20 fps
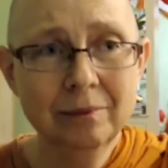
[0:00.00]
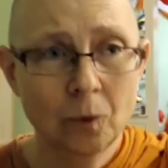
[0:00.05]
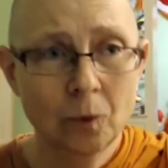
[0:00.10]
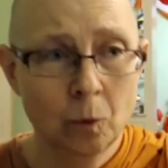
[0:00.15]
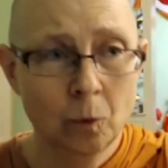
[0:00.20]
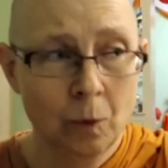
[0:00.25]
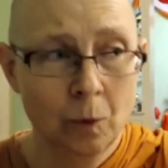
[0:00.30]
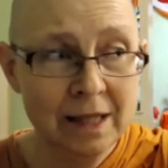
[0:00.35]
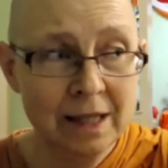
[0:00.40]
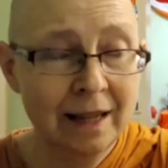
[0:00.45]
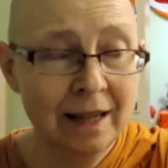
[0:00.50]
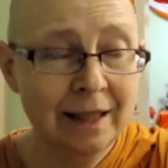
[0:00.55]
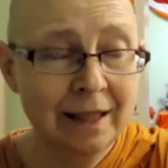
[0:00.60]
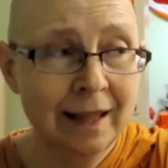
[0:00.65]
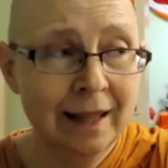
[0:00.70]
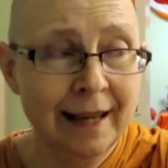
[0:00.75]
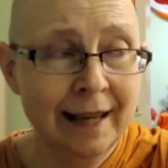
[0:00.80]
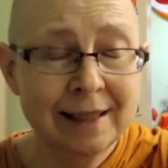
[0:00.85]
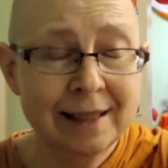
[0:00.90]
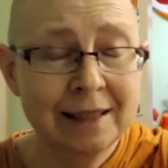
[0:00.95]
What's
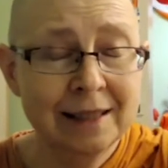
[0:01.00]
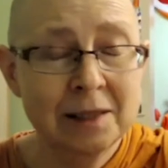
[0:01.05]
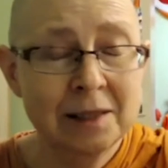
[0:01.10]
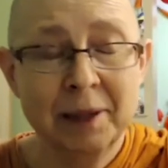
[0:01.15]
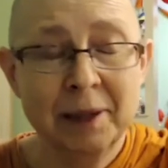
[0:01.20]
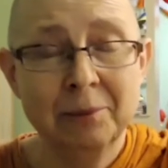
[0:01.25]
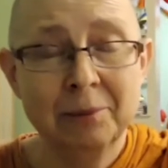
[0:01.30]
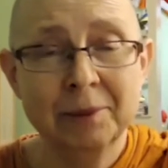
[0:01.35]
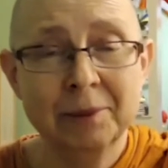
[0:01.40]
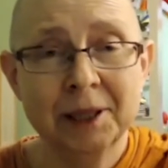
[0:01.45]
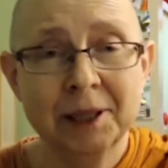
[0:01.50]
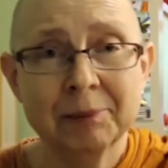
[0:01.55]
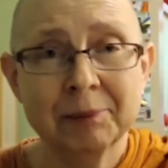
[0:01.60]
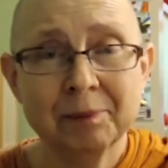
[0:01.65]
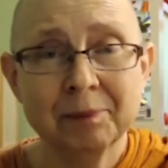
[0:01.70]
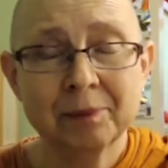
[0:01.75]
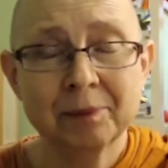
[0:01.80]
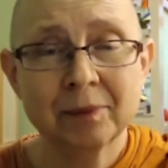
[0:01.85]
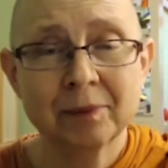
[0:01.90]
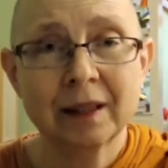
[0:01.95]
unenlightened about me?
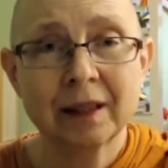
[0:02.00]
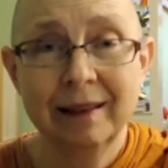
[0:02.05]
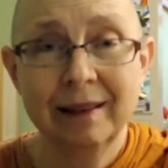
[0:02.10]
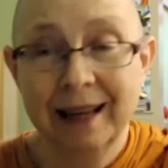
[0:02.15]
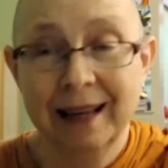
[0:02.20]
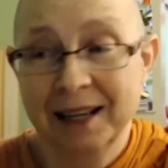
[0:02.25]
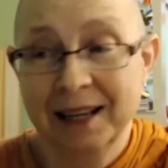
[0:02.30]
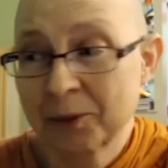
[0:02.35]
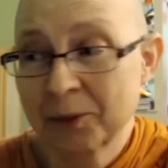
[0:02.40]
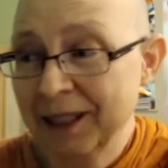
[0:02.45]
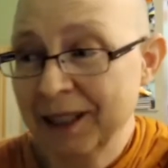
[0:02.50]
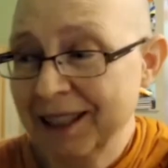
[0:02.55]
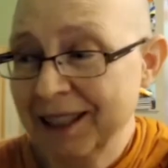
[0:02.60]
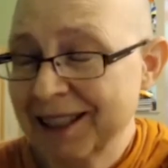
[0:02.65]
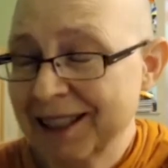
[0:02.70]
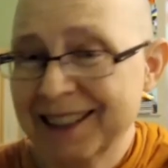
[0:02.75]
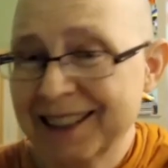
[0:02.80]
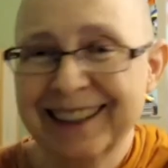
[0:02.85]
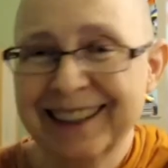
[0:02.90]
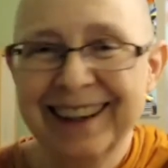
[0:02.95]
That's what
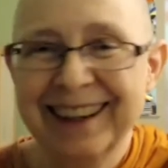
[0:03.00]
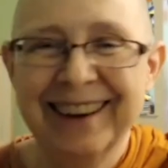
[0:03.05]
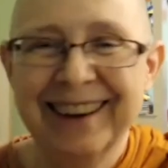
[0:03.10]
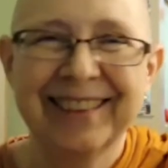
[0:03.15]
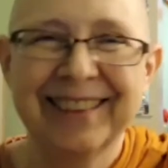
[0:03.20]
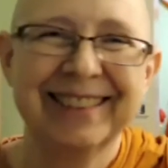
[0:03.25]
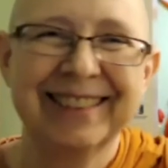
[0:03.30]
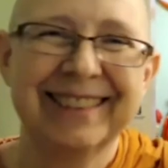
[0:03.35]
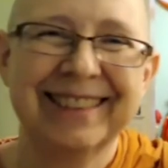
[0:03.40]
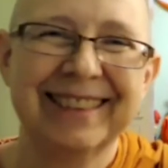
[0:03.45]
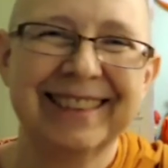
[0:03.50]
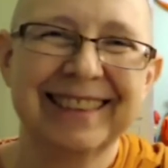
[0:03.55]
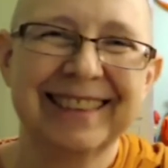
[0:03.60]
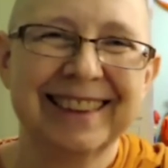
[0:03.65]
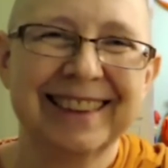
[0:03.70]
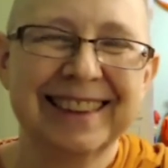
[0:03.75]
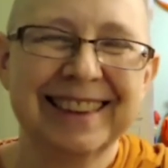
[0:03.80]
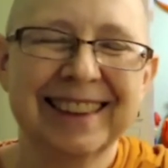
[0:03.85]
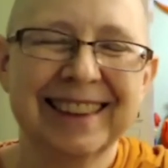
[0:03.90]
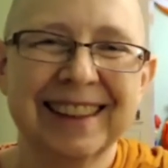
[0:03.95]
needs to go.
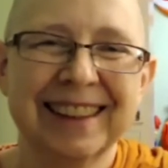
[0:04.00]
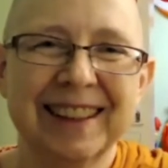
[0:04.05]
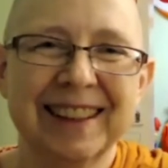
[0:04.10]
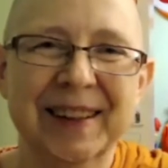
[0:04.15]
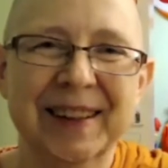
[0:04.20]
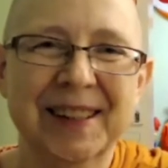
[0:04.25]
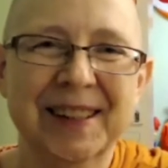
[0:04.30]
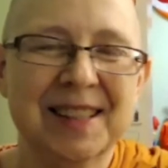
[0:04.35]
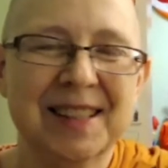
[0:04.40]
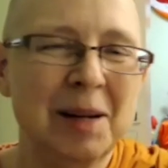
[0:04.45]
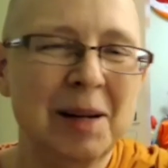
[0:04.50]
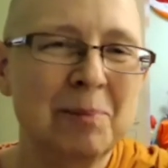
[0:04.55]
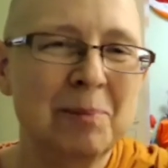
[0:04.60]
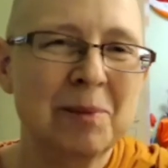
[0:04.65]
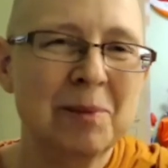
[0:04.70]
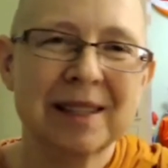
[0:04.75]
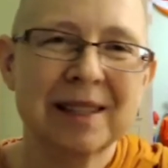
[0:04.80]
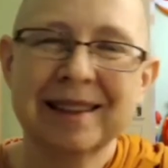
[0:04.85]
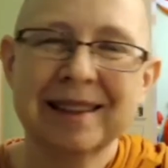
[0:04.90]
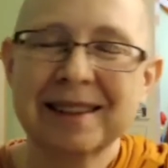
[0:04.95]

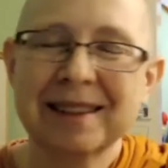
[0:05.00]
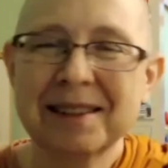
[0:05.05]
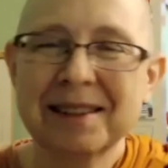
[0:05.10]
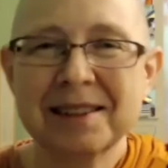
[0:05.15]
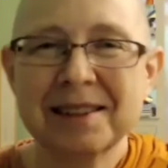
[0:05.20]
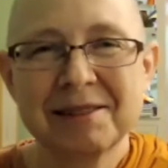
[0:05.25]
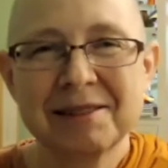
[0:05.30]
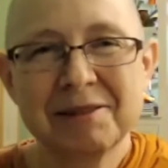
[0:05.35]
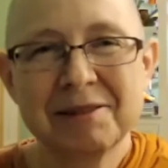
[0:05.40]
Assumptions,